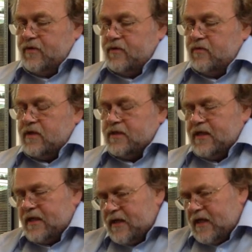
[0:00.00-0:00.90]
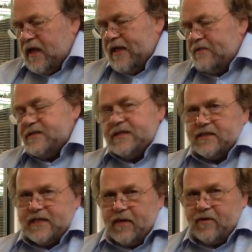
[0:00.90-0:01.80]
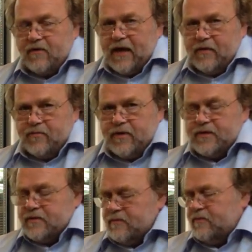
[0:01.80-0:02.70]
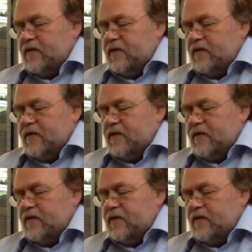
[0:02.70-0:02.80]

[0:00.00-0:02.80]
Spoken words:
who claims he's a Democrat, but